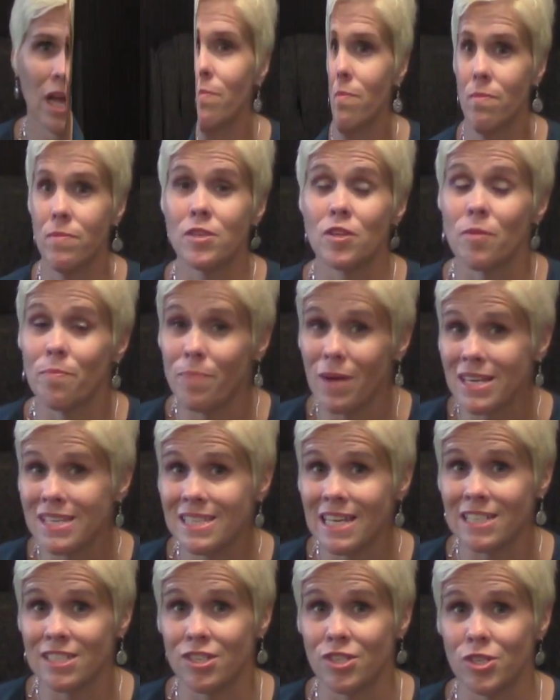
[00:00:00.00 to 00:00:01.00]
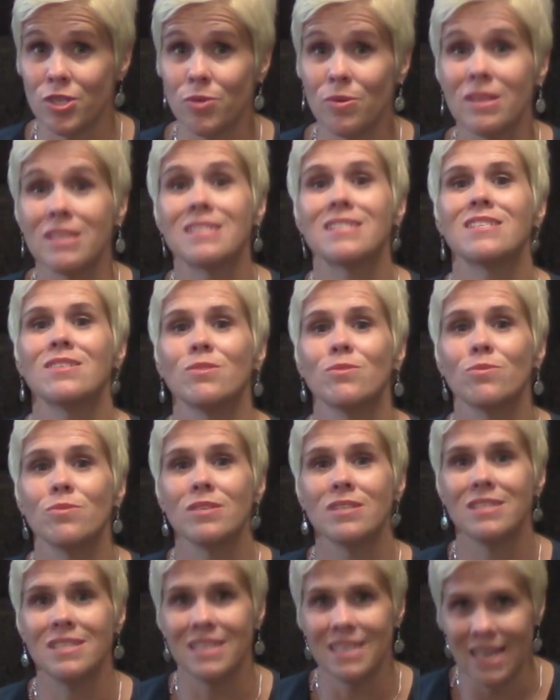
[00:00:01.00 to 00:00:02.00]
So the best thing to do is to
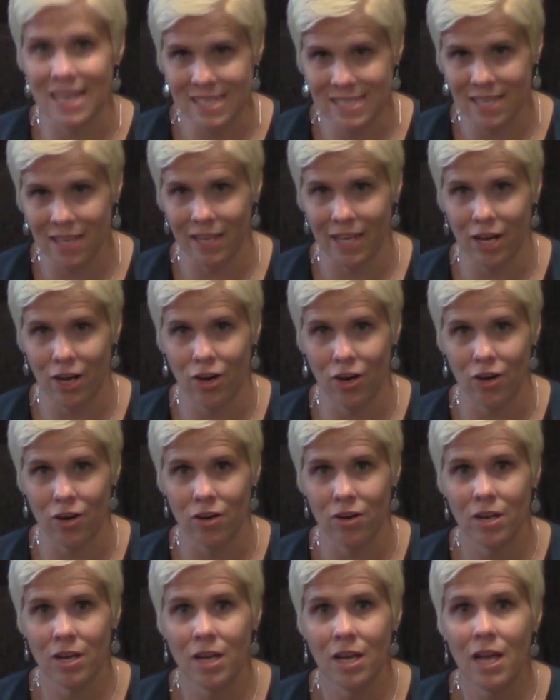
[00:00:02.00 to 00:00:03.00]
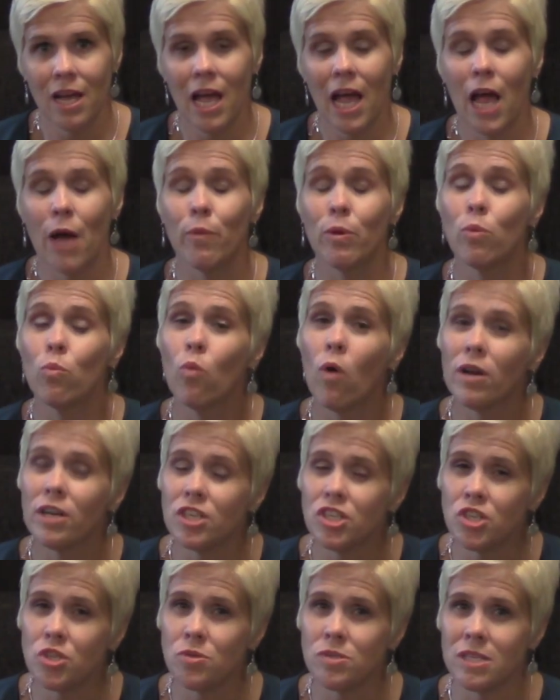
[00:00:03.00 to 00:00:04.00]
de-escalate her. And we want
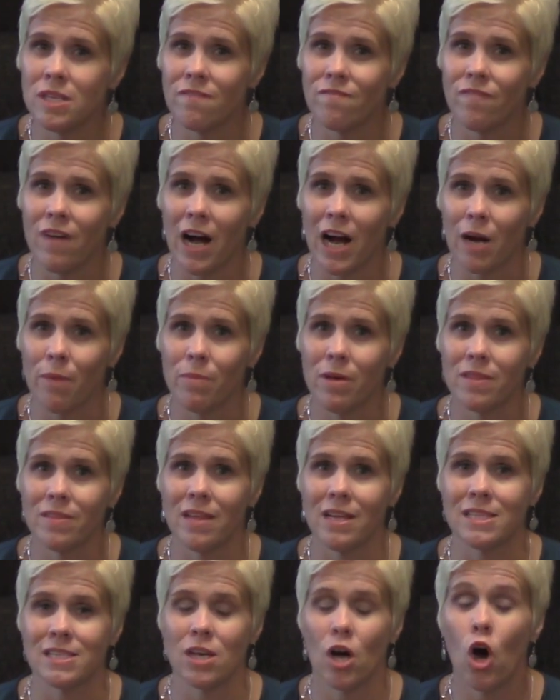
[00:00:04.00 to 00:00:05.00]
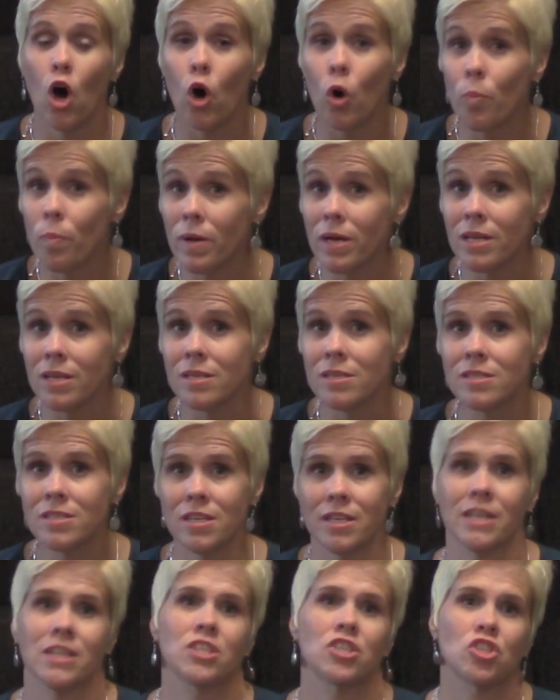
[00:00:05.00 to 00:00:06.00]
to choose an environment that's open
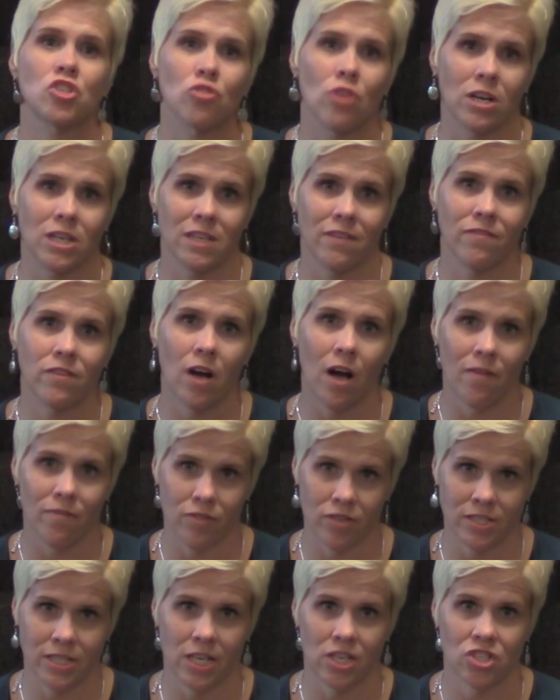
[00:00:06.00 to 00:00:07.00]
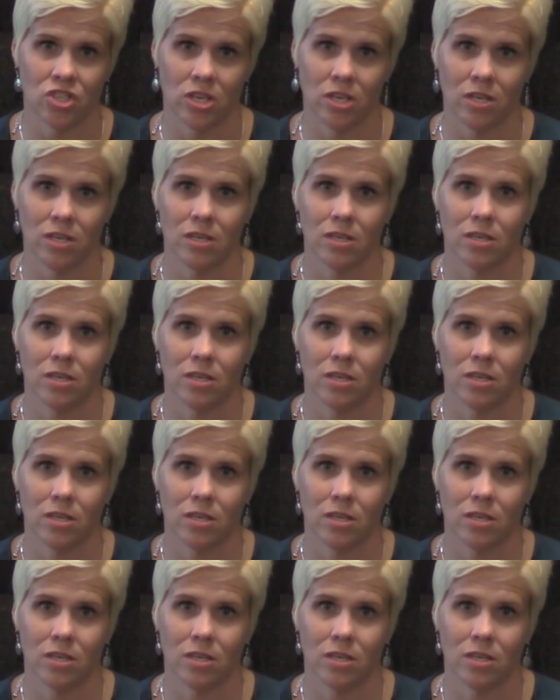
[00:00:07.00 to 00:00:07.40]
to constructive conversation.